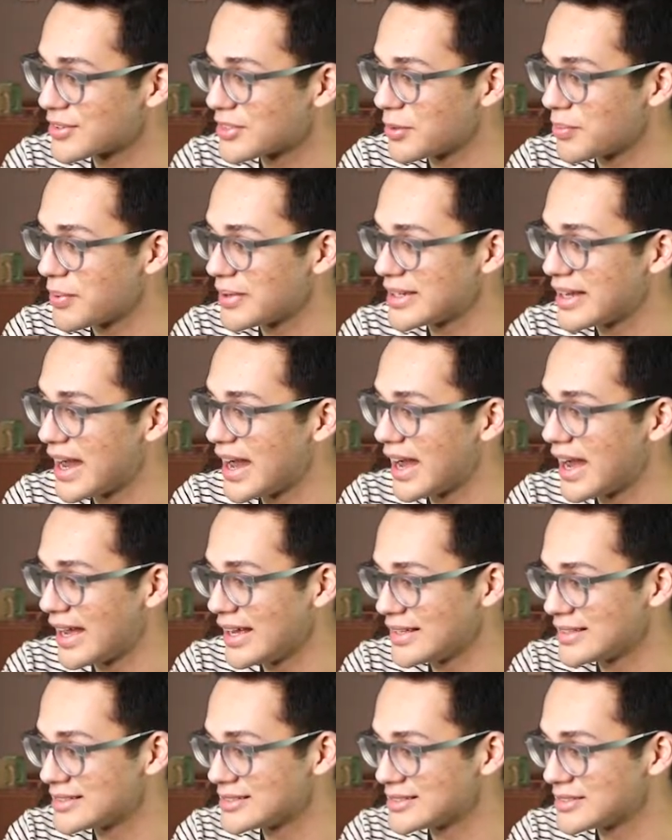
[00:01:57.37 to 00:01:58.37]
with the big
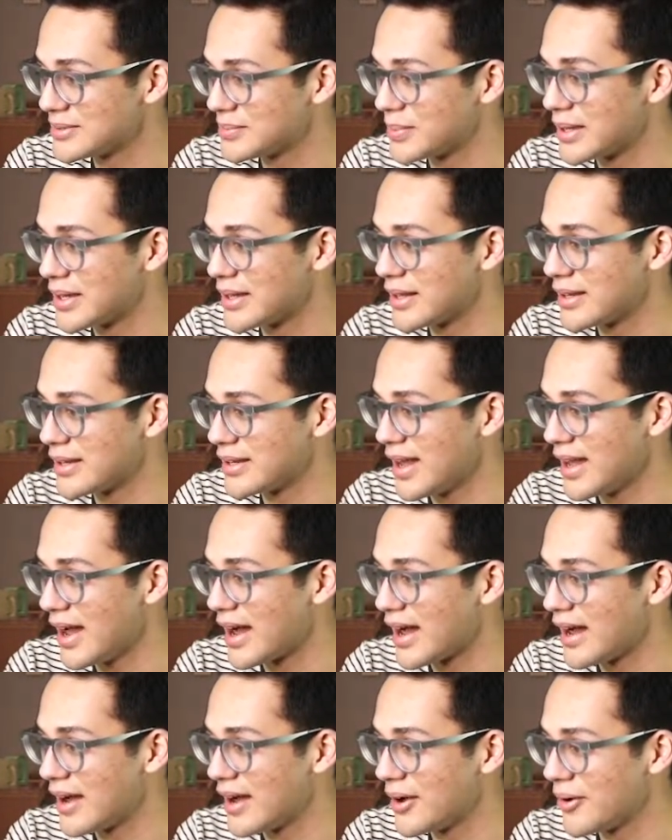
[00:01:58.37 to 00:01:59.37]
eyes, but
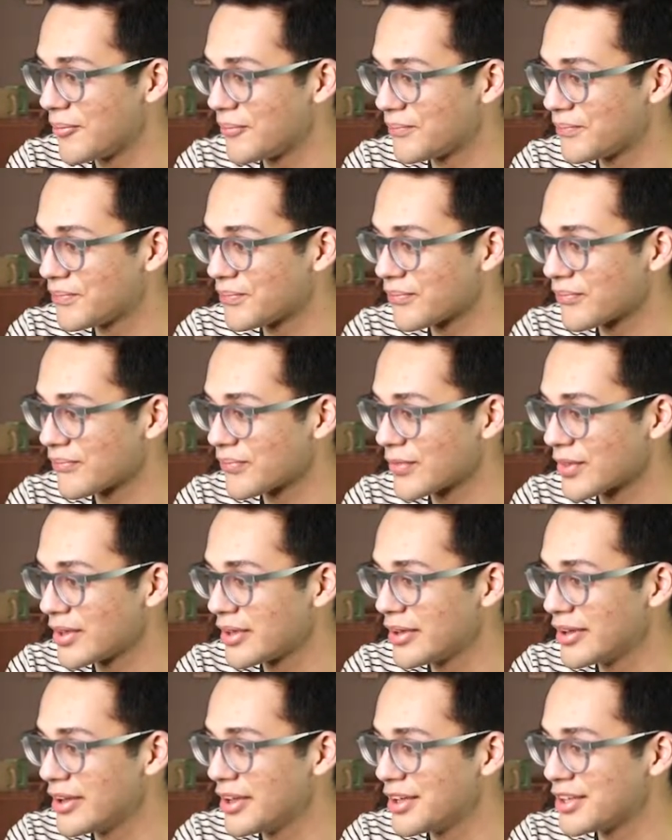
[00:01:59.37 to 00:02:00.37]
yeah.
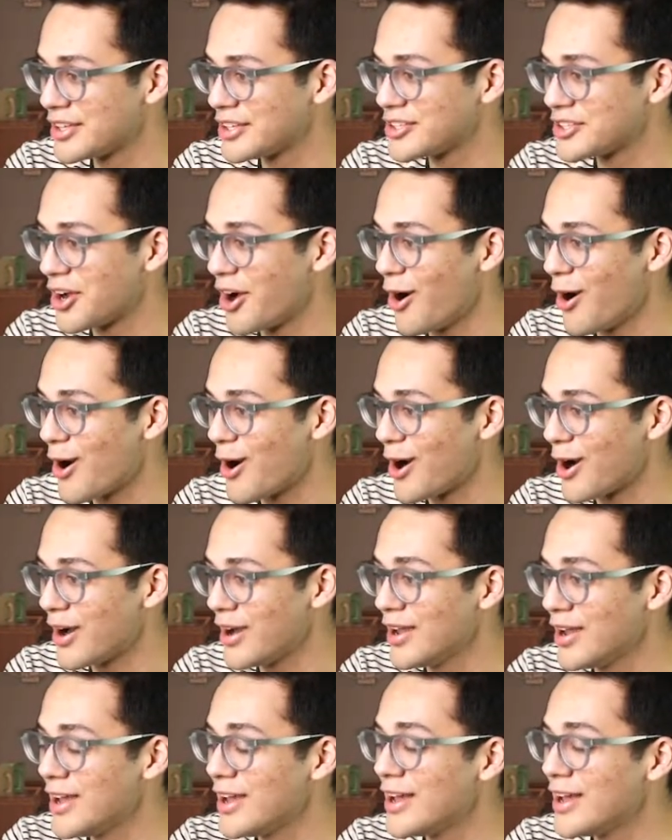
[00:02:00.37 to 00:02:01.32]
Char,